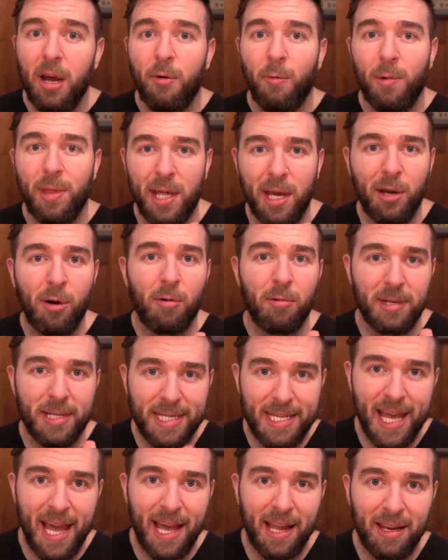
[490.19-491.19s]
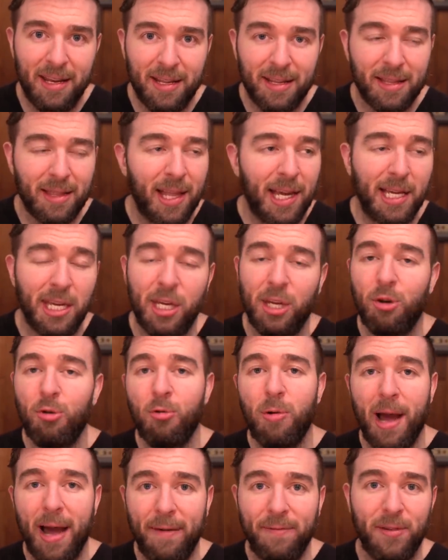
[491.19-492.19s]
when they go dead, like
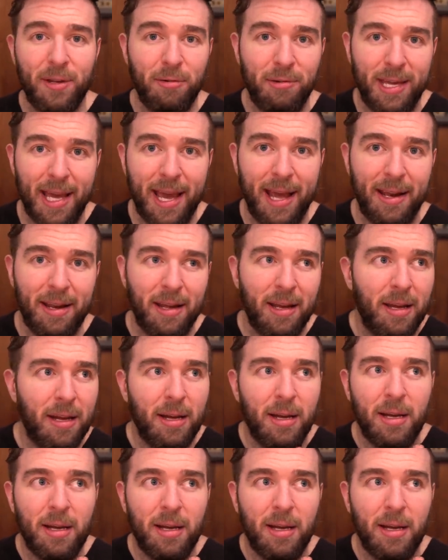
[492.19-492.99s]
you have to get,